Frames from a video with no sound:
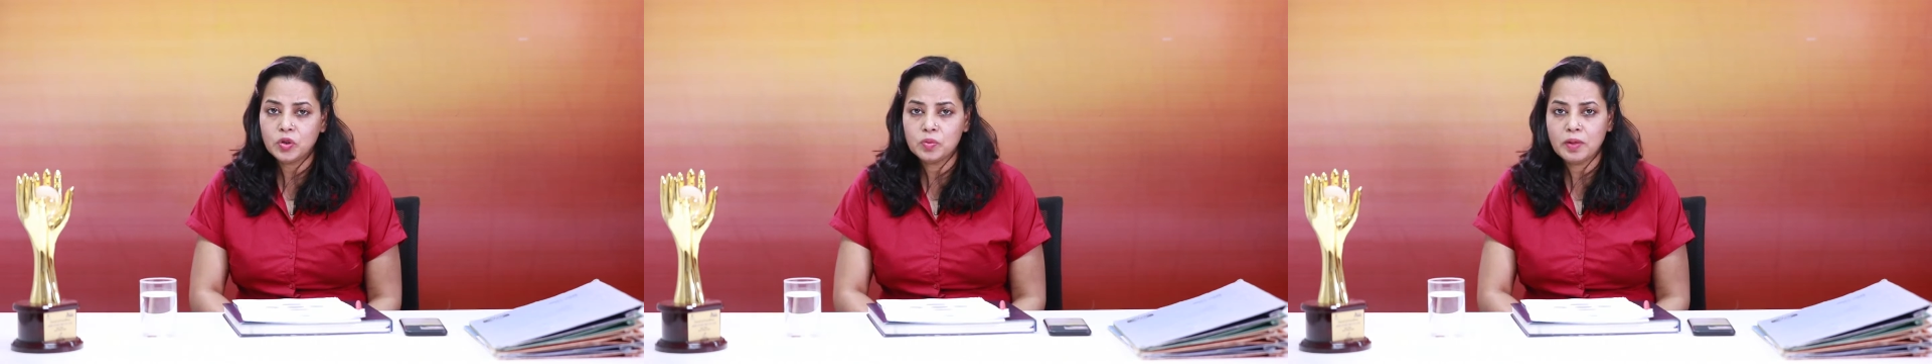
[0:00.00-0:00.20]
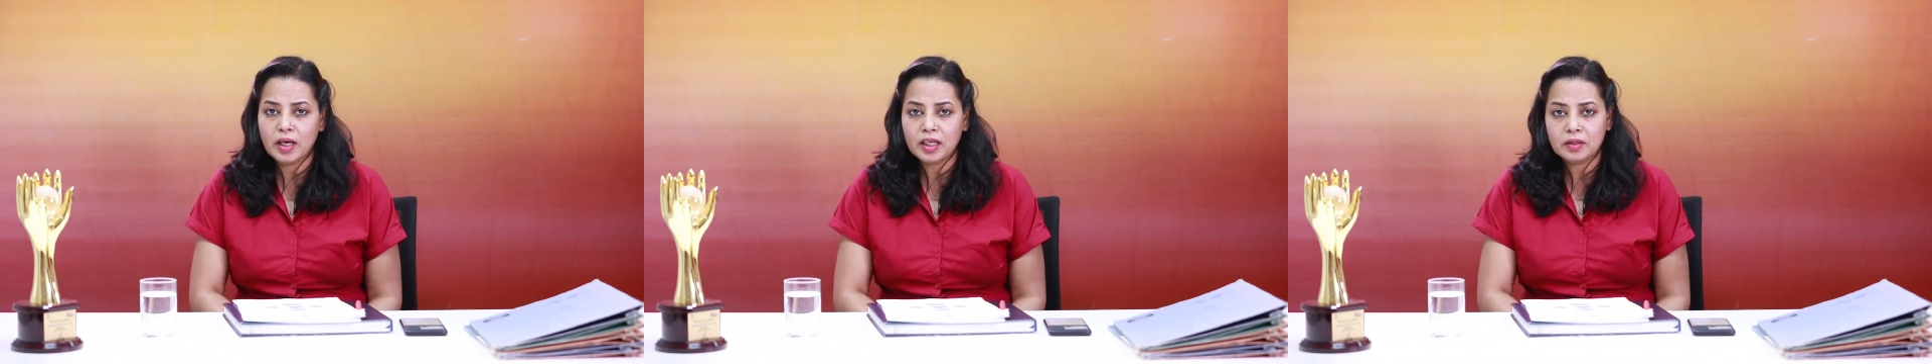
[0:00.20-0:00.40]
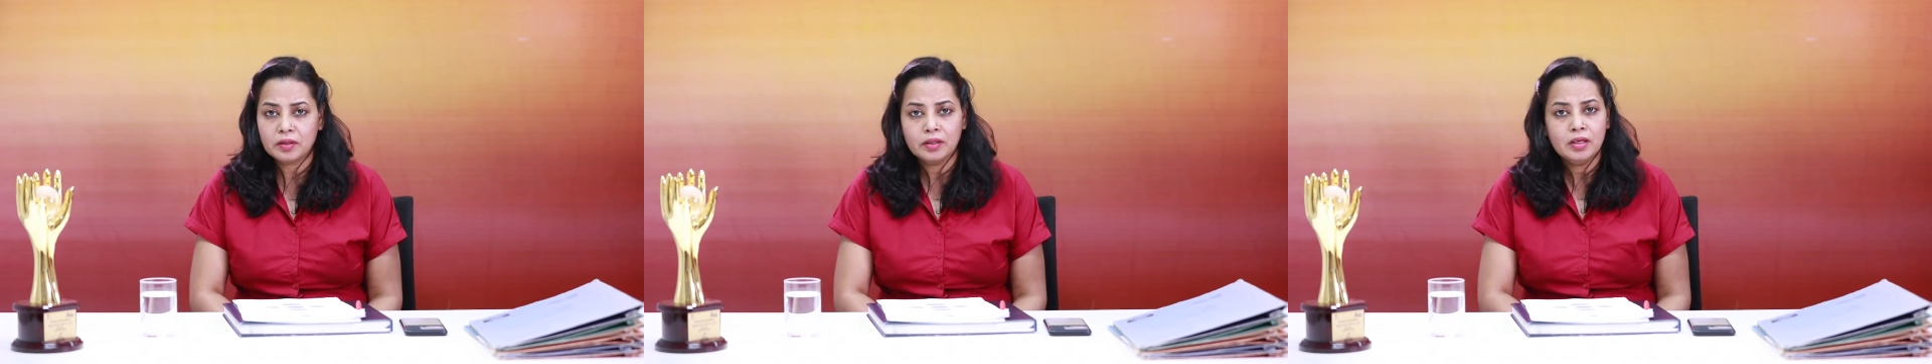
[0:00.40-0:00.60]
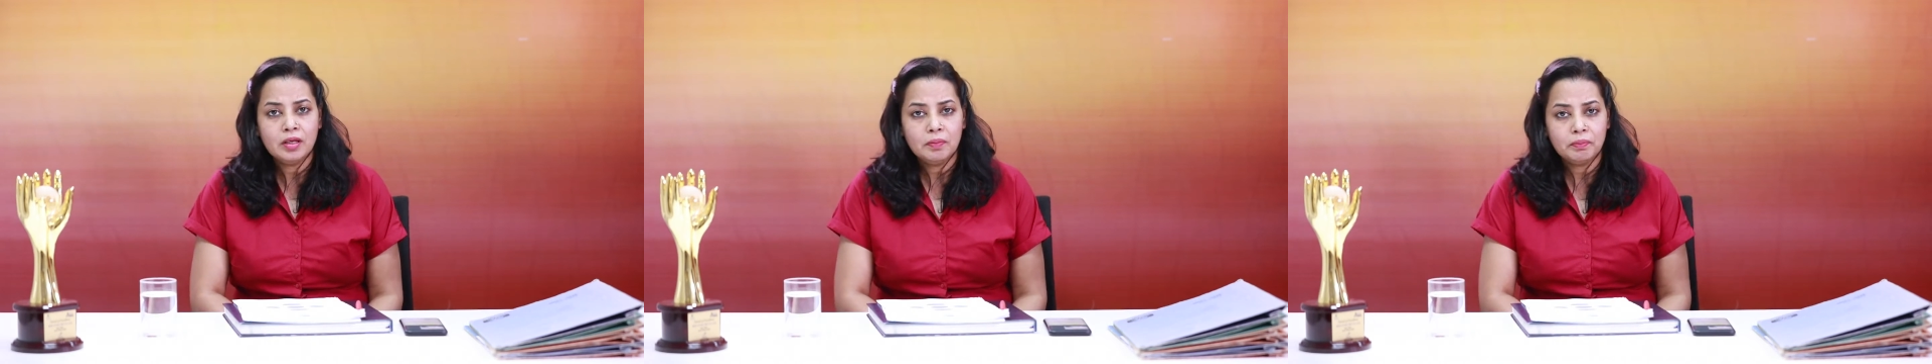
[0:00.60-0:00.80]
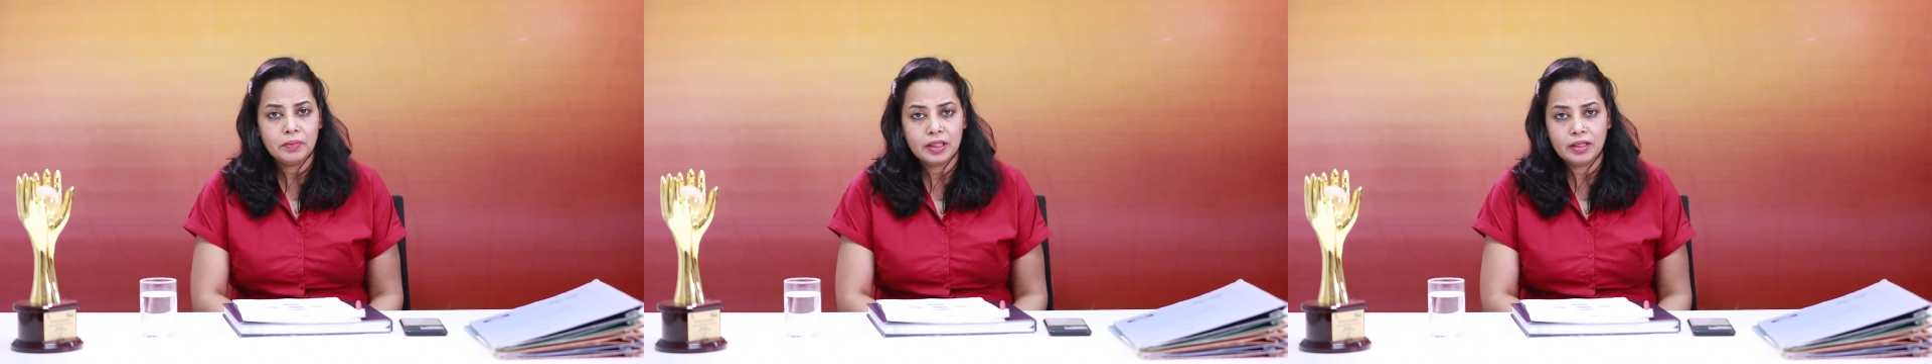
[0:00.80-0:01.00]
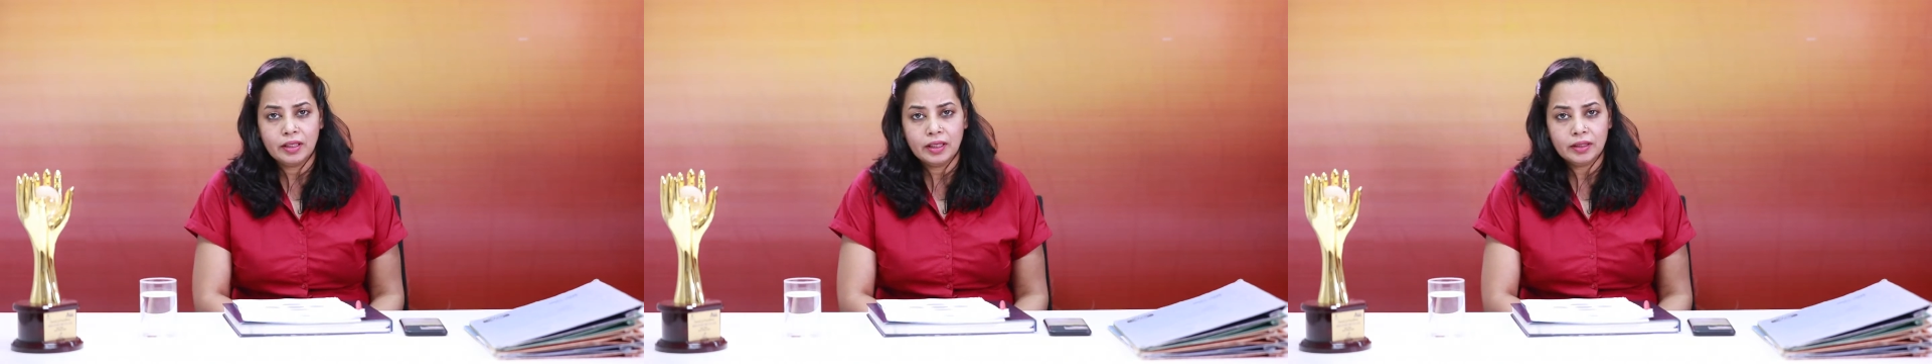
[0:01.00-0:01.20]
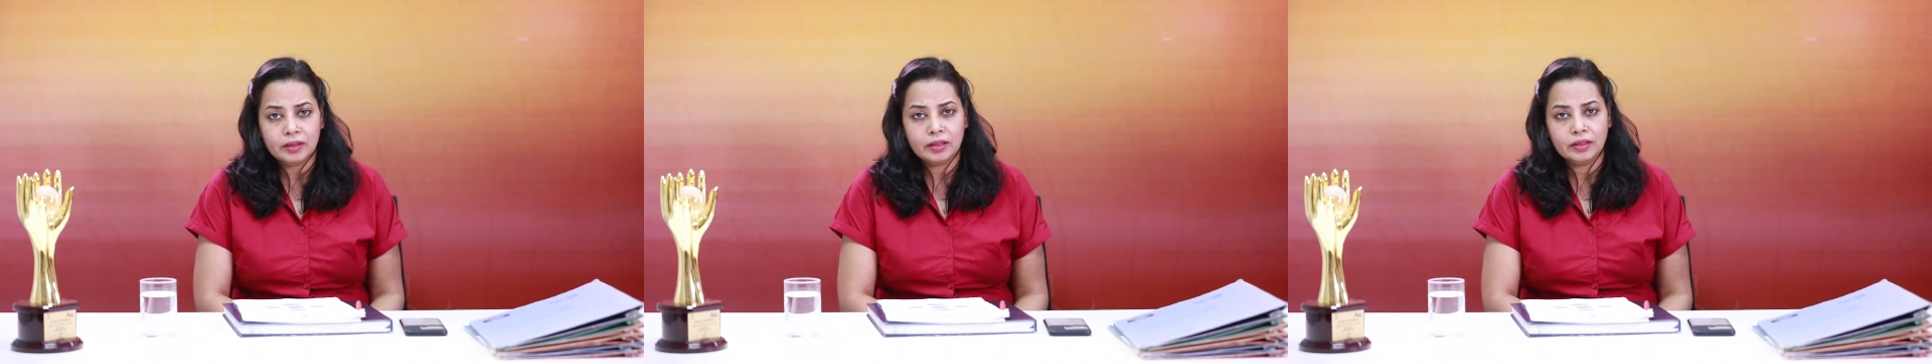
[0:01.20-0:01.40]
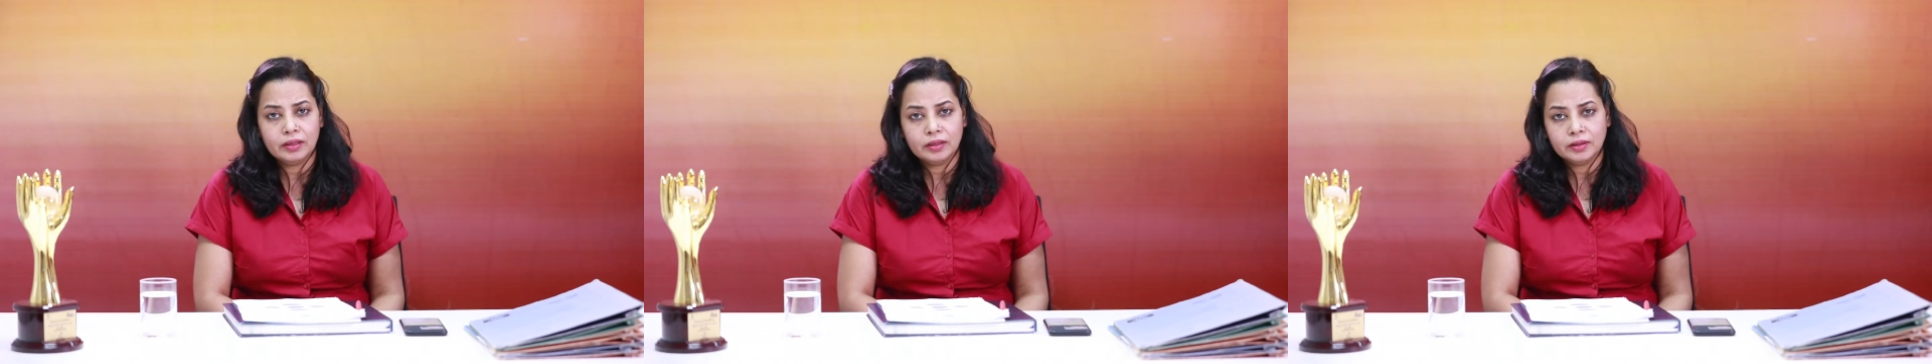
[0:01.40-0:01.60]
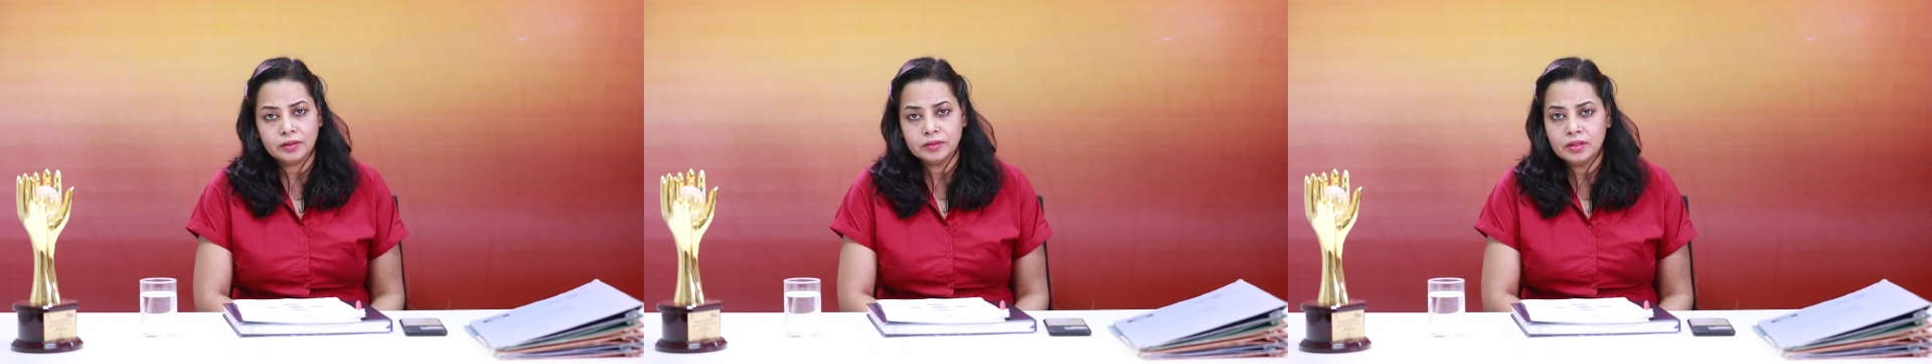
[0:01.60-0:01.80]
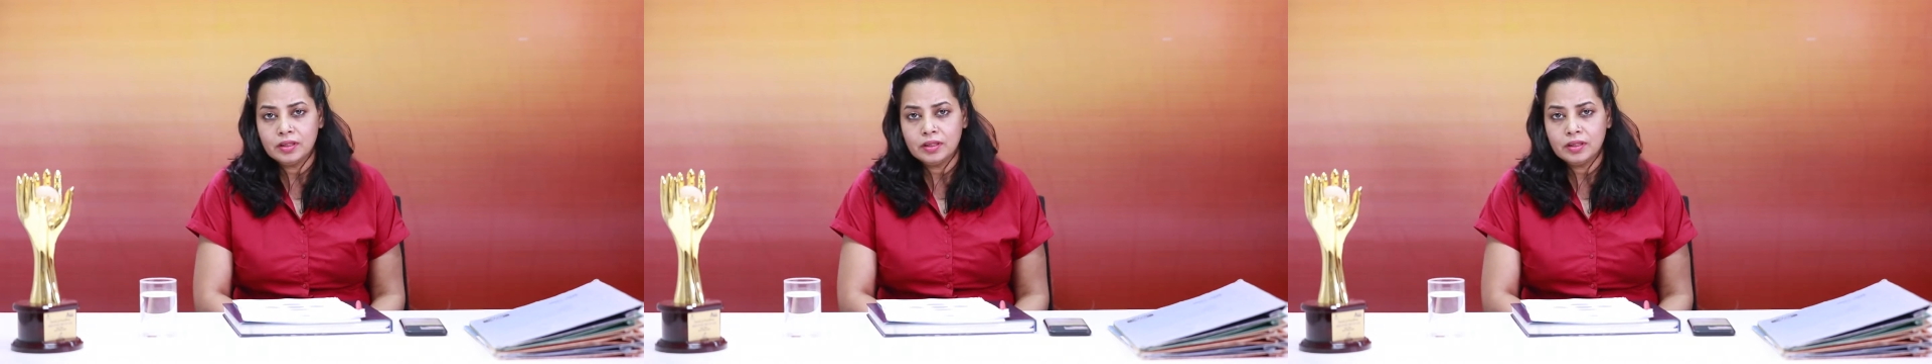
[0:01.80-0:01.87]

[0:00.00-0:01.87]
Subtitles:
Kumar Birla